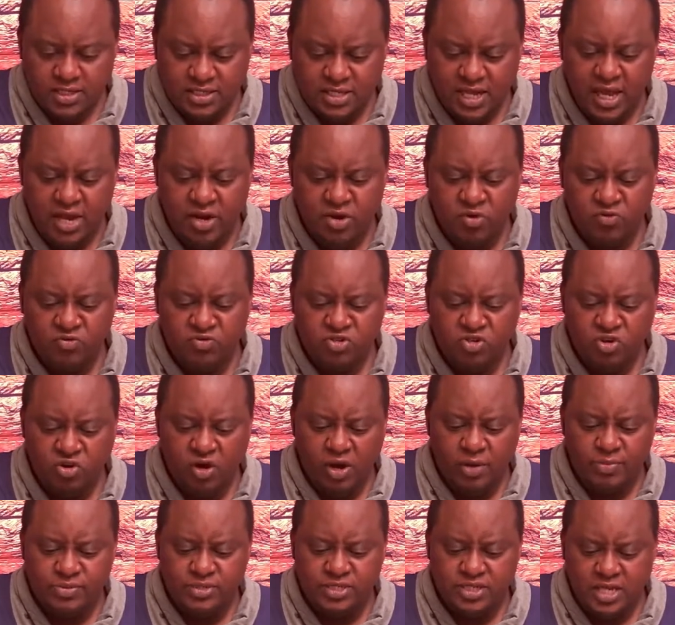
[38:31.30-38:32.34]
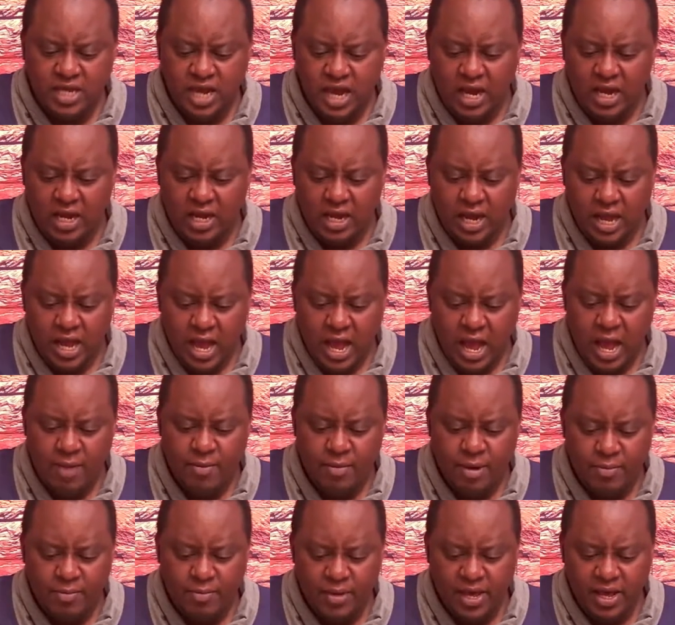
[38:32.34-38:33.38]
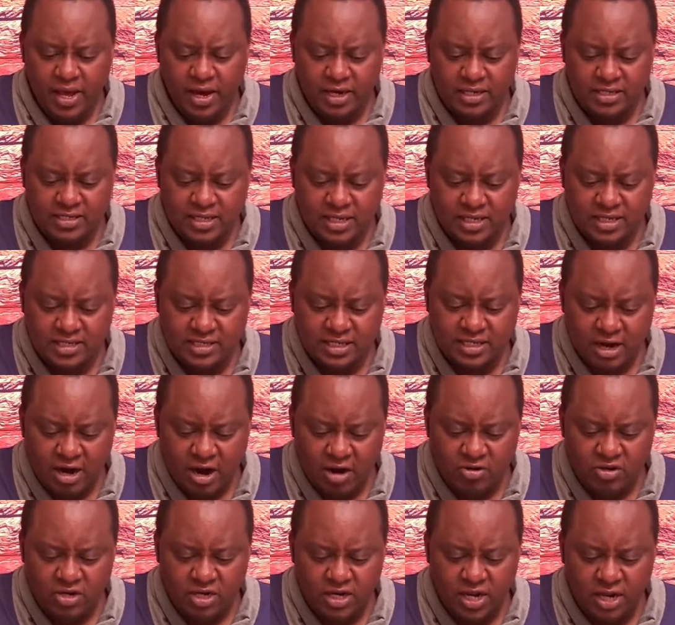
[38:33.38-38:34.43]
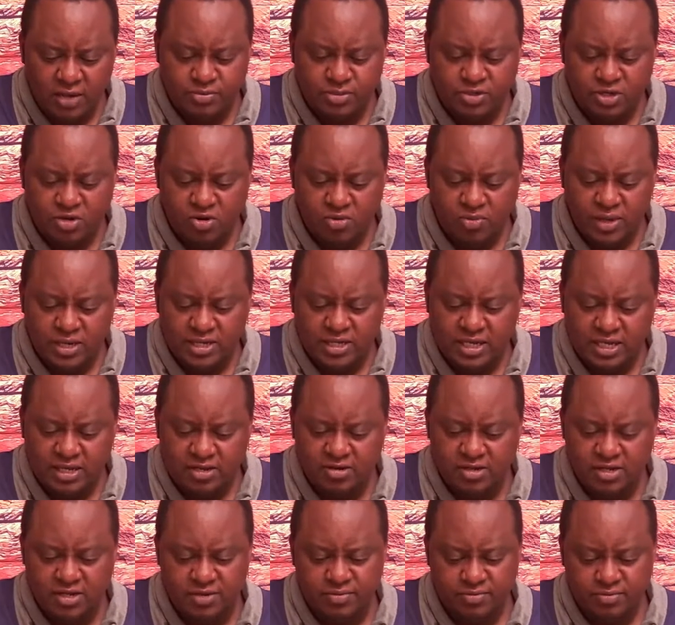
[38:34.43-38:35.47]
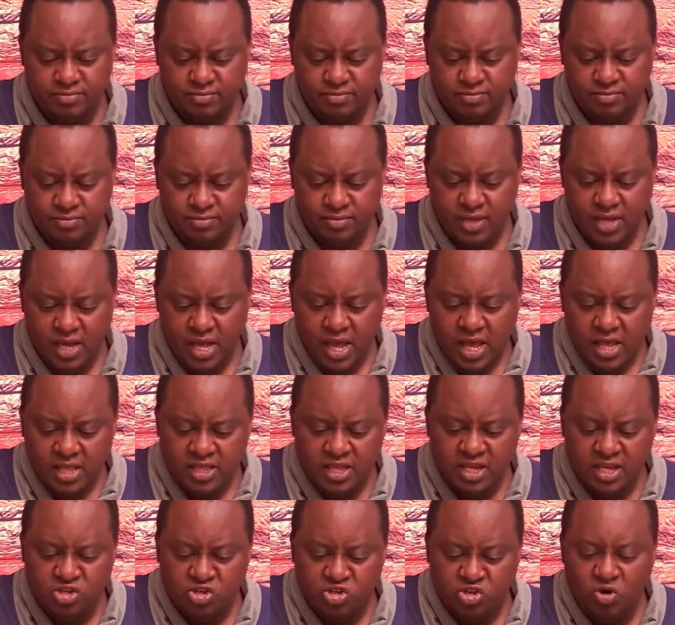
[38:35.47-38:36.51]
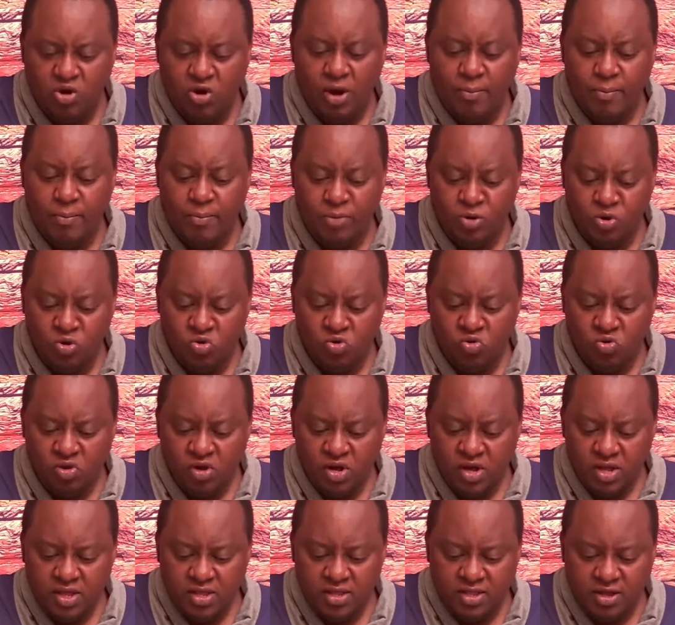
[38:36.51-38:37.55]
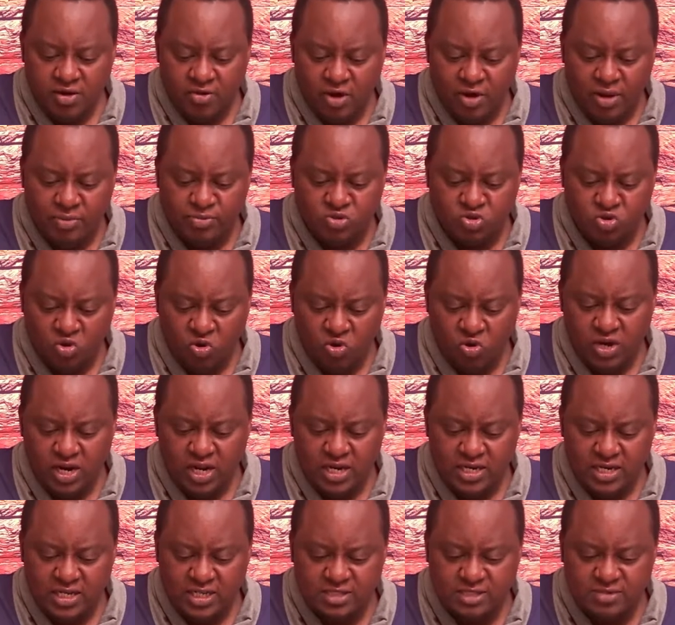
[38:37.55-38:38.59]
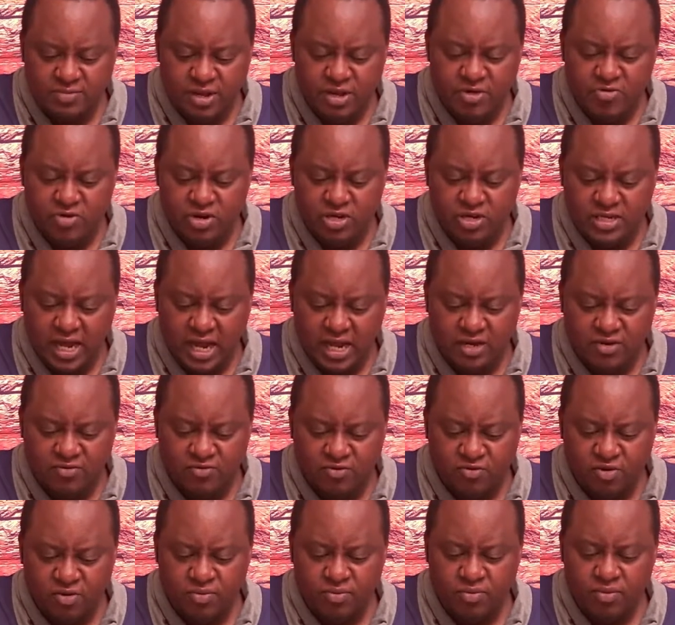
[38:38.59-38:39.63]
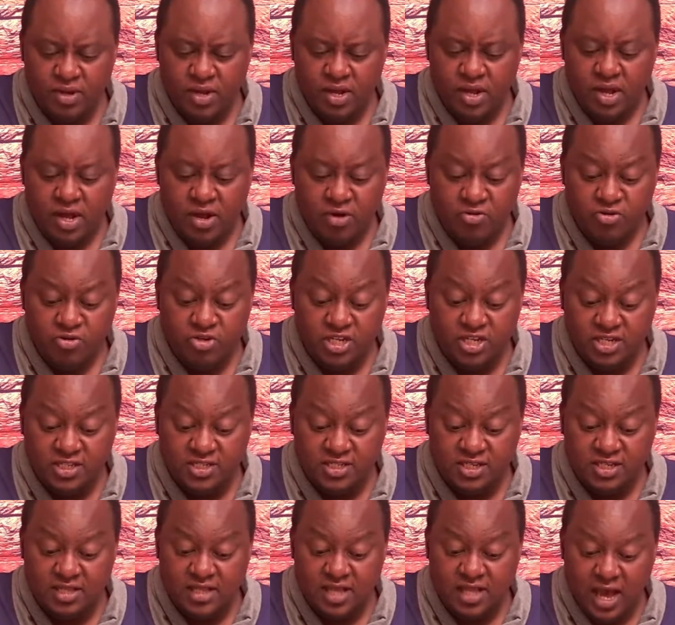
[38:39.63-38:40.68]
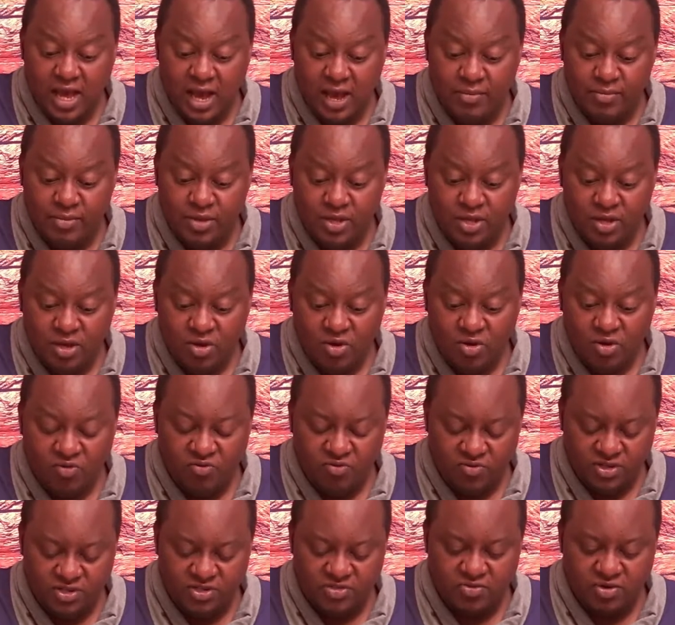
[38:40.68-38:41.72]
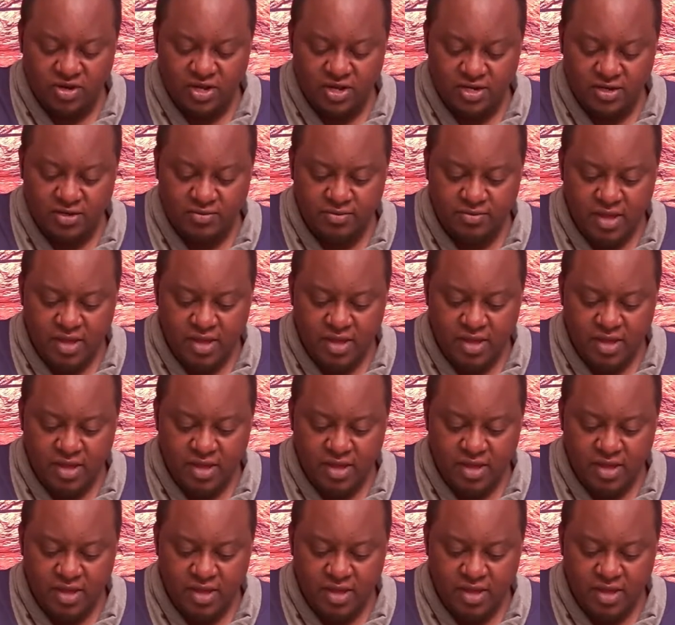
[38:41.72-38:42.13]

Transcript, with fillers: Ten of Joab's young armor bearers then surrounded Absalom and killed him. Then Joab blew the ram's horn, and his men returned from chasing the army of Israel.